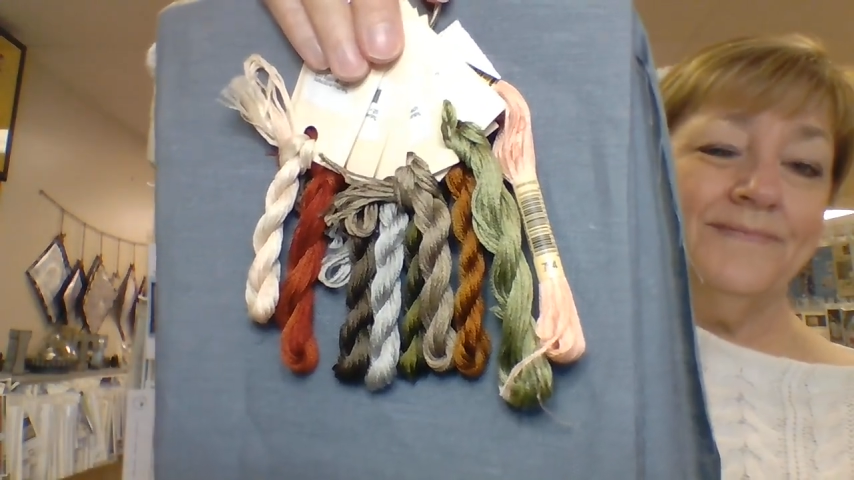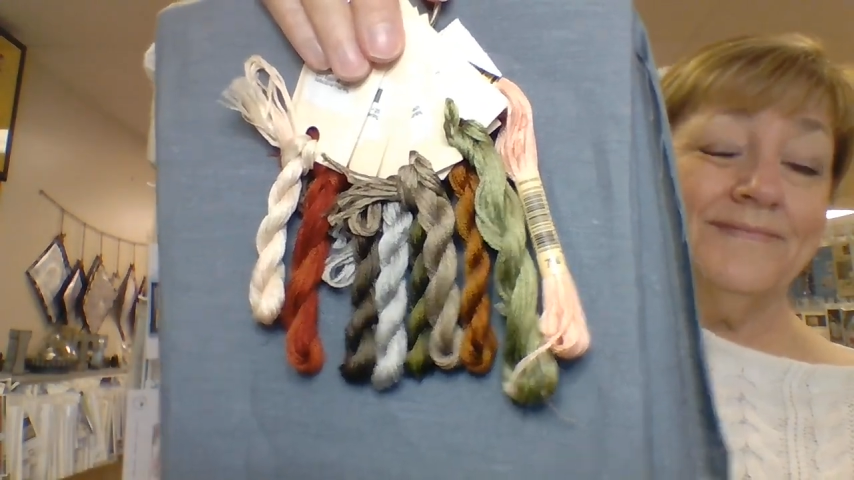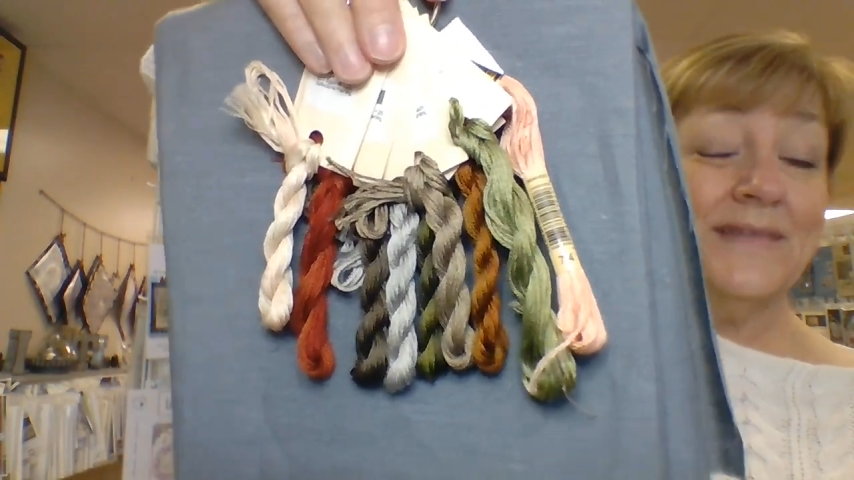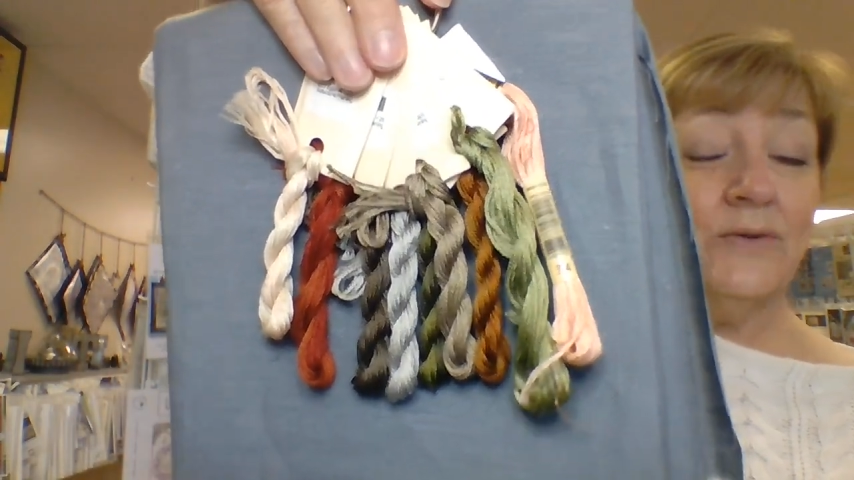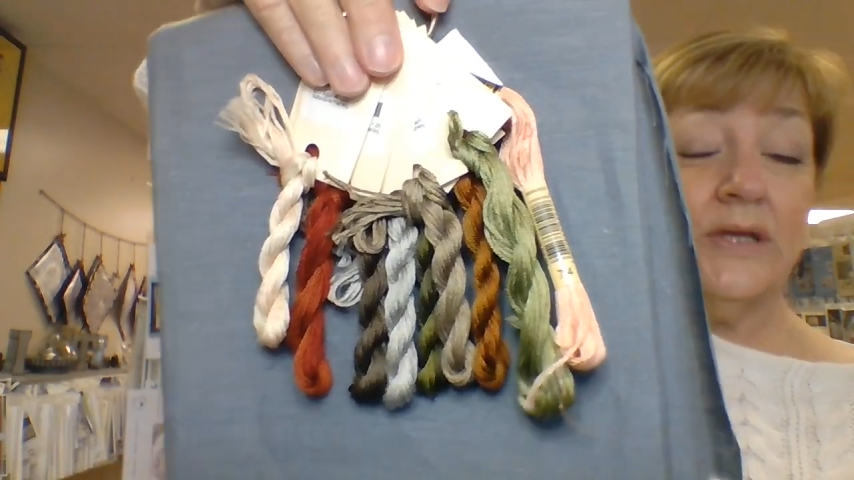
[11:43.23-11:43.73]

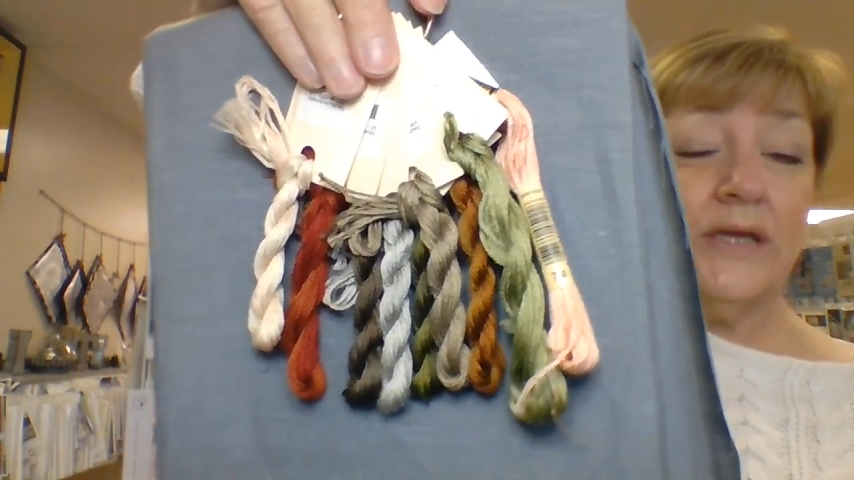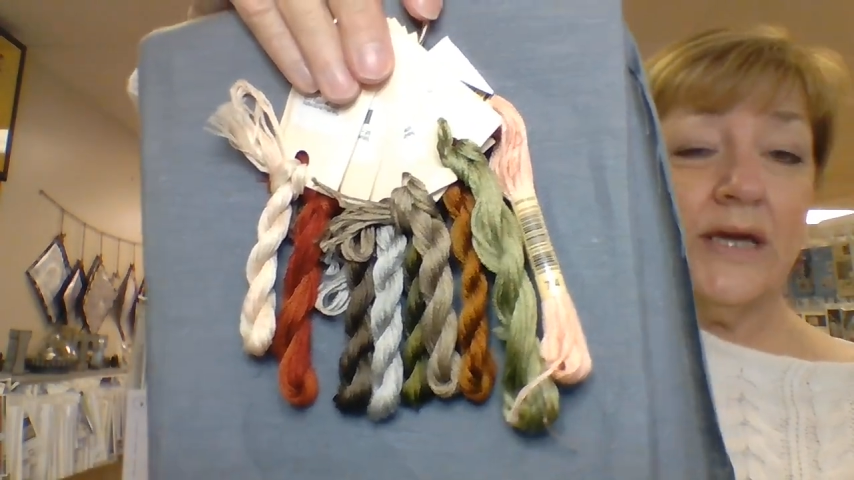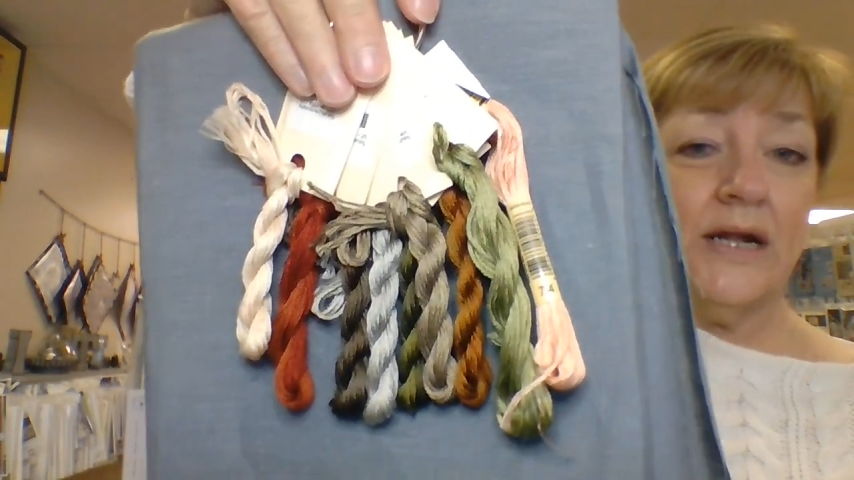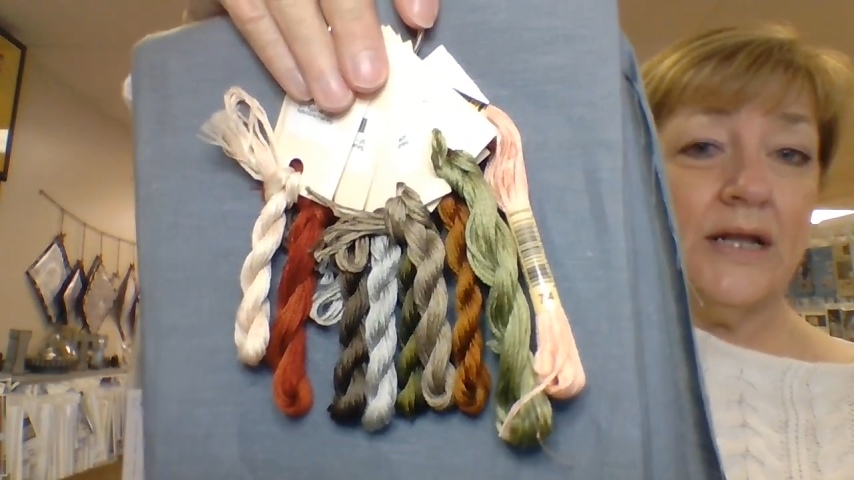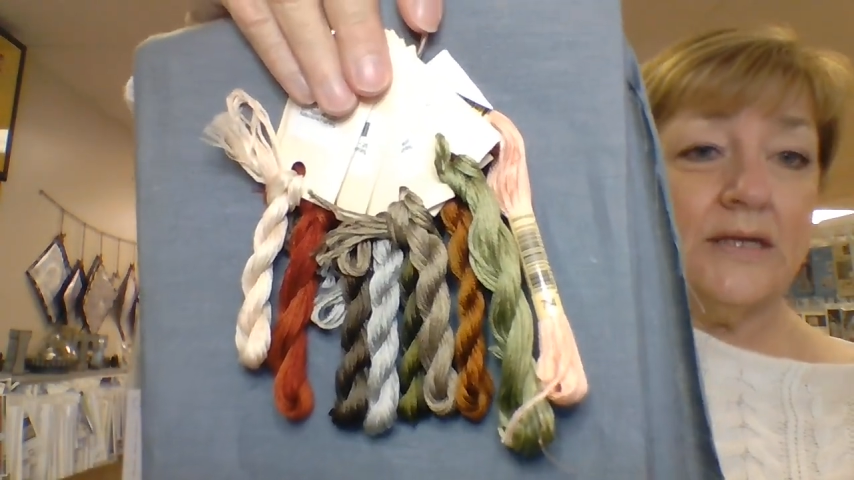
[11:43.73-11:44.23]
They're really
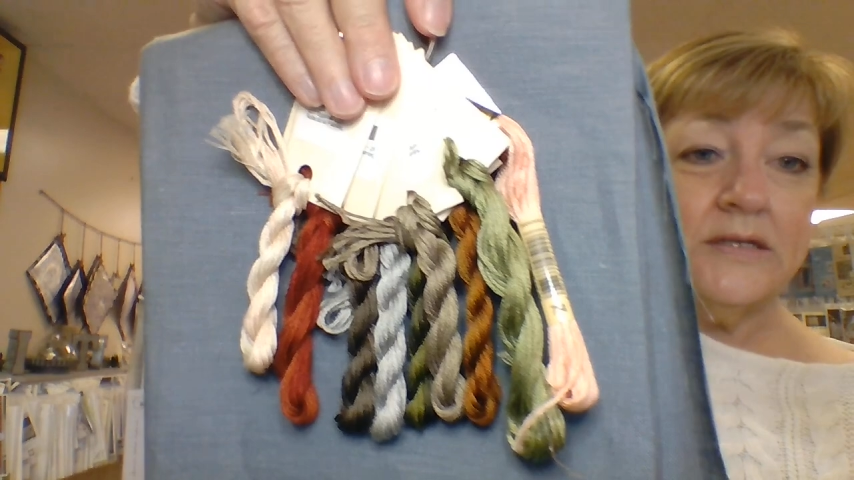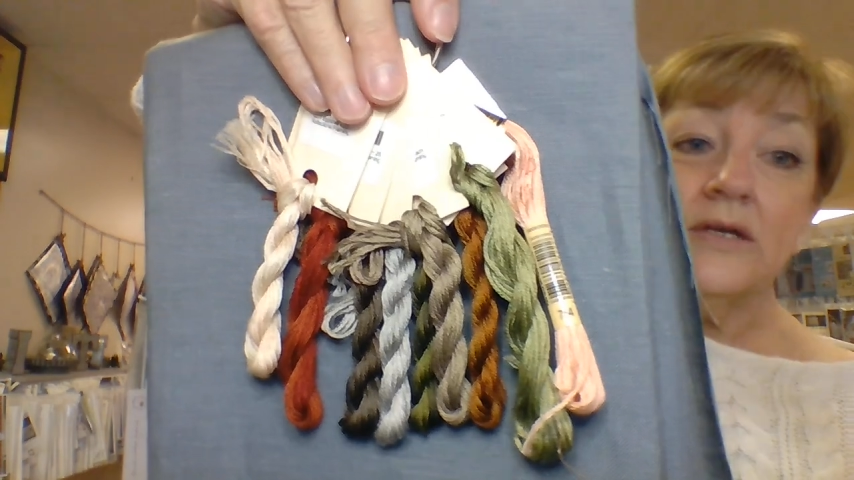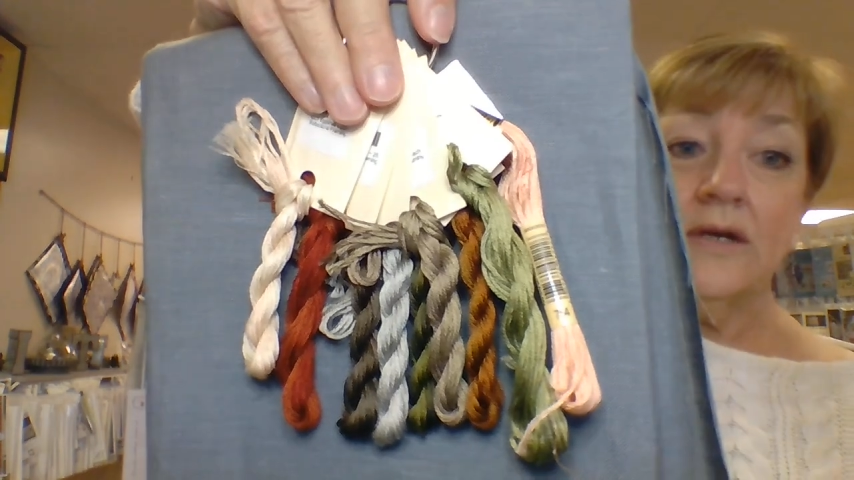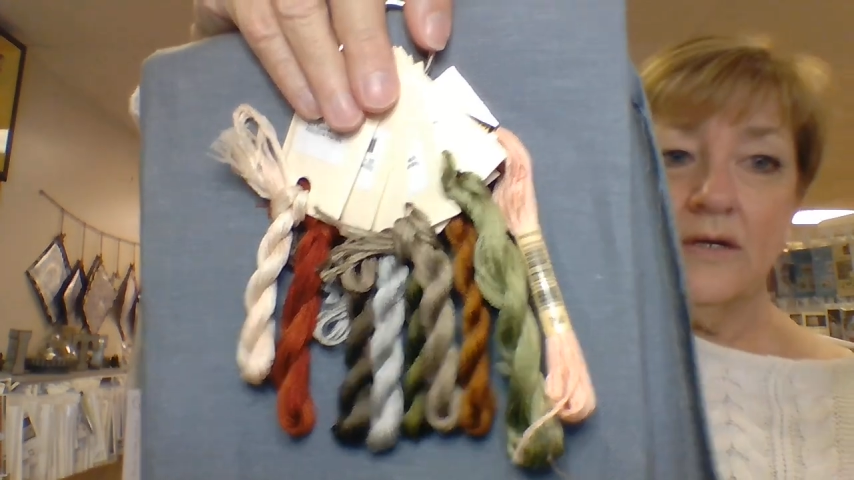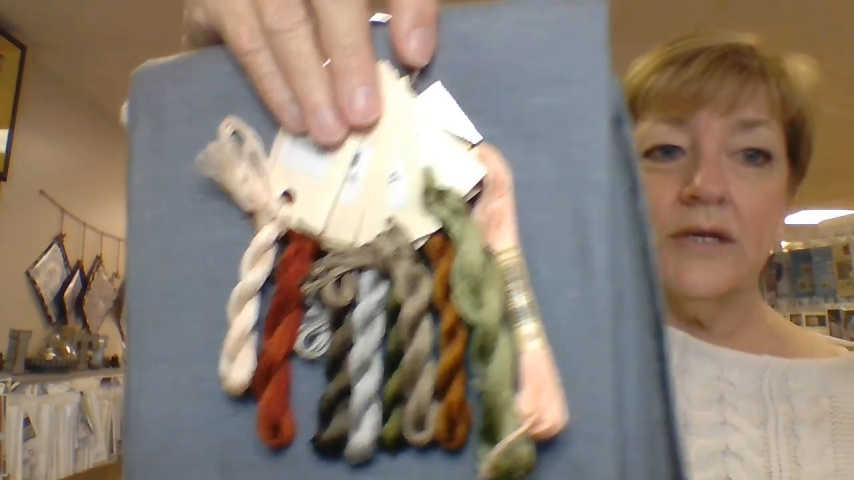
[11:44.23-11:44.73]
kind of like, are